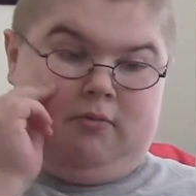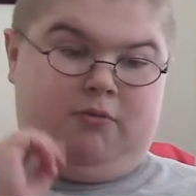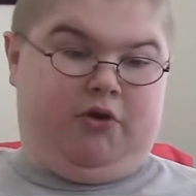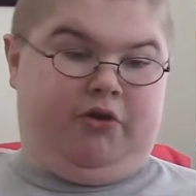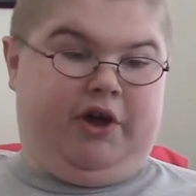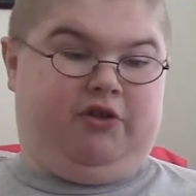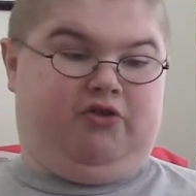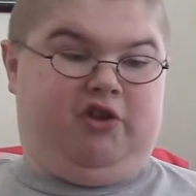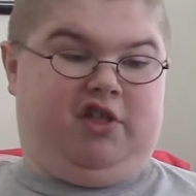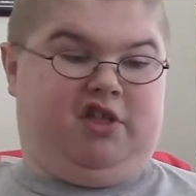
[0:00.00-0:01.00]
Berlin
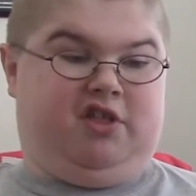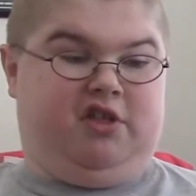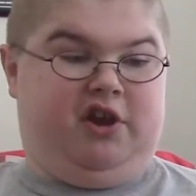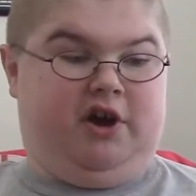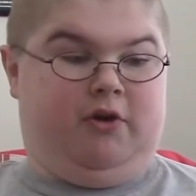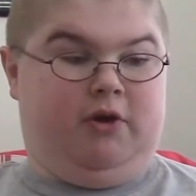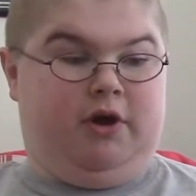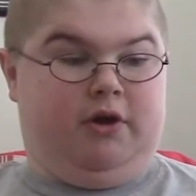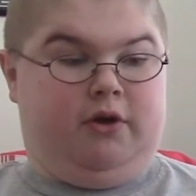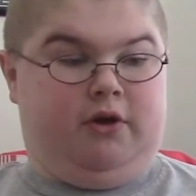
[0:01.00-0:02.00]
just,
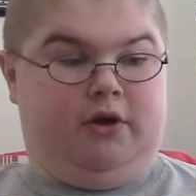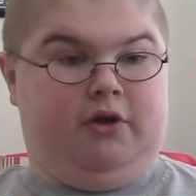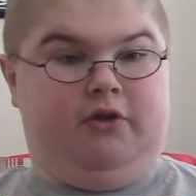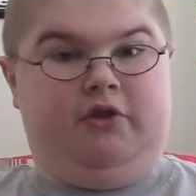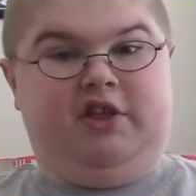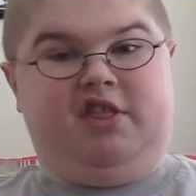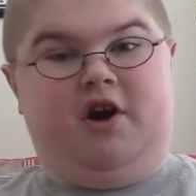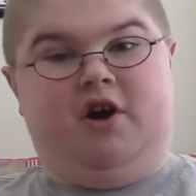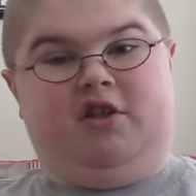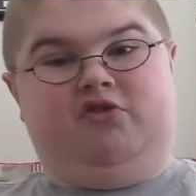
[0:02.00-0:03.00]
that
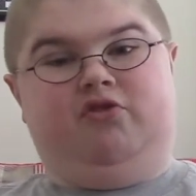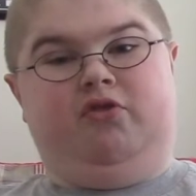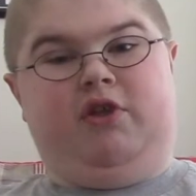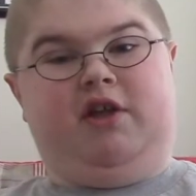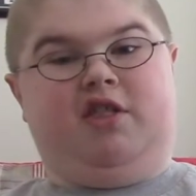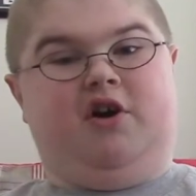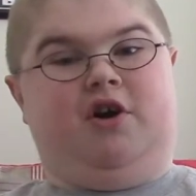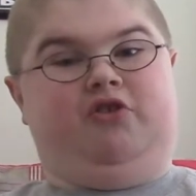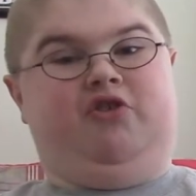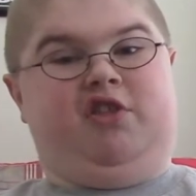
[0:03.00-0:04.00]

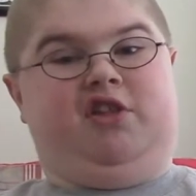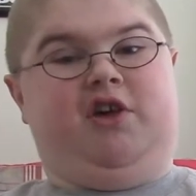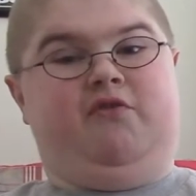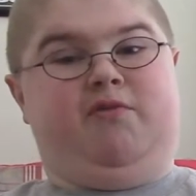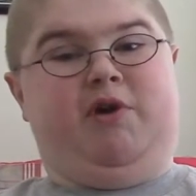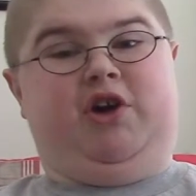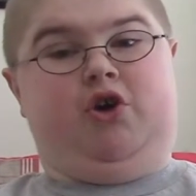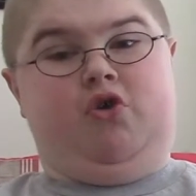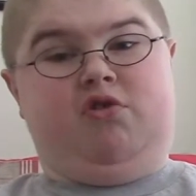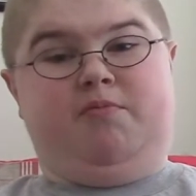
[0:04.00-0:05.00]
song just gives me
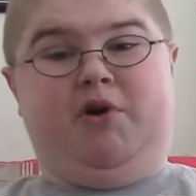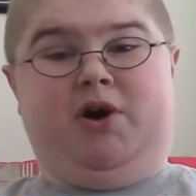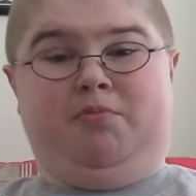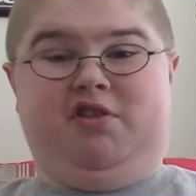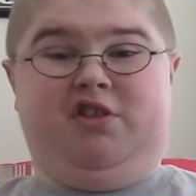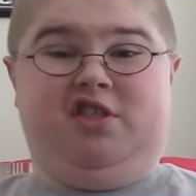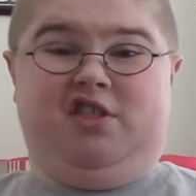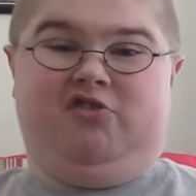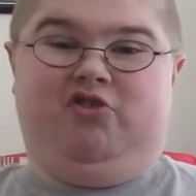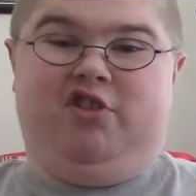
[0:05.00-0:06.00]
goosebumps.
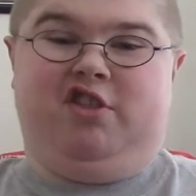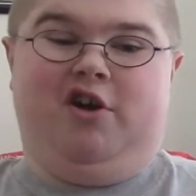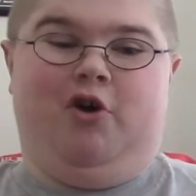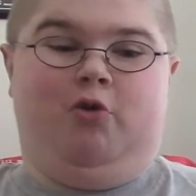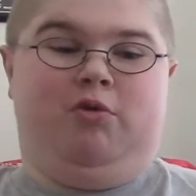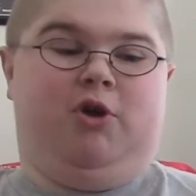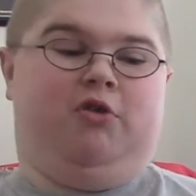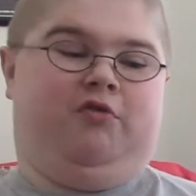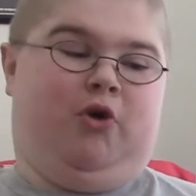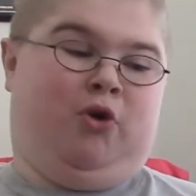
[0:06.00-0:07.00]
It's just so
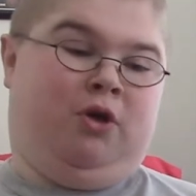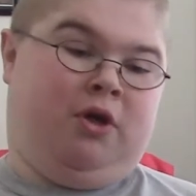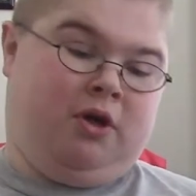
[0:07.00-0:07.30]
beautiful.